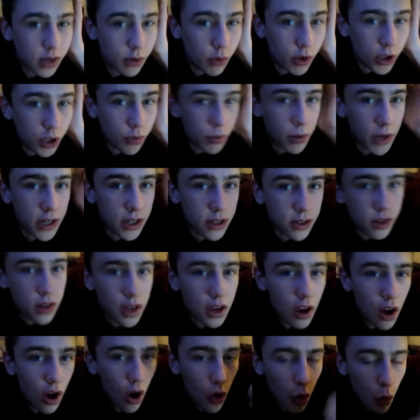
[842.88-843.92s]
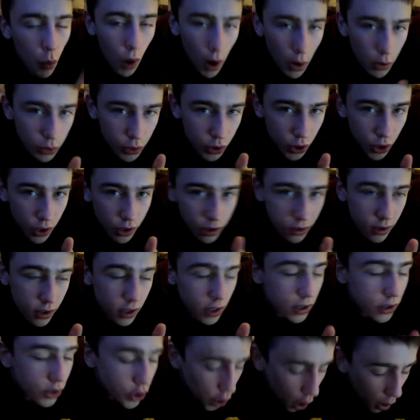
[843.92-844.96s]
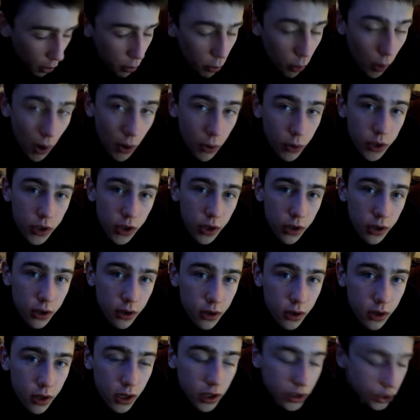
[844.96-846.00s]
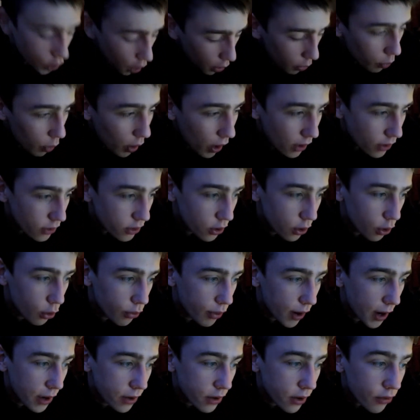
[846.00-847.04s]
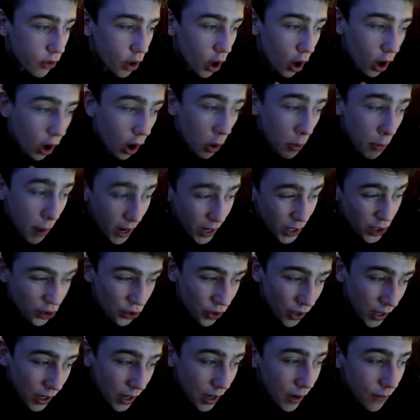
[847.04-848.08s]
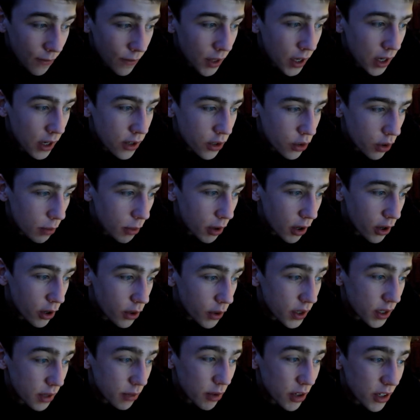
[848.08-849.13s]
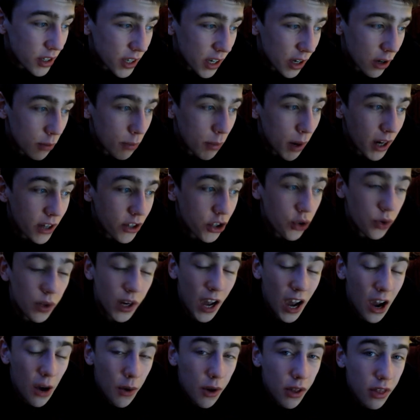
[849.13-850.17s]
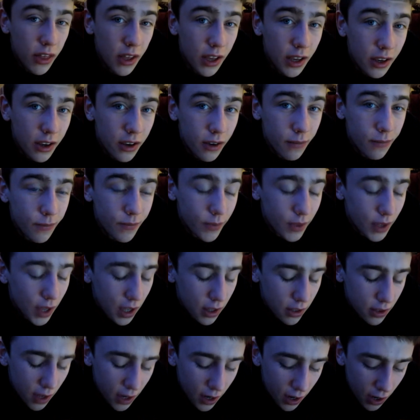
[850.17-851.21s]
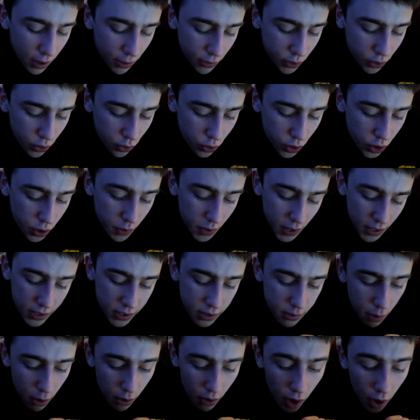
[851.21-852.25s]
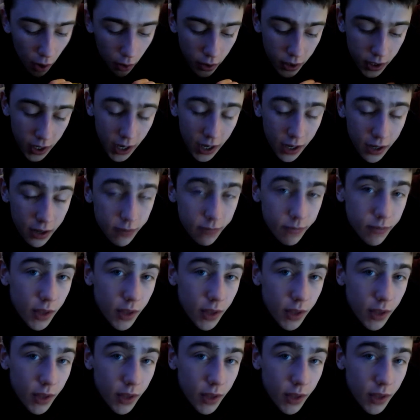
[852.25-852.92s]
it, which means well done. Job well done. Job well done all round. I've got a low battery. So what I'm going to do is I'm going to say goodbye to you now, I think. And then I'll talk to you again tomorrow, okay?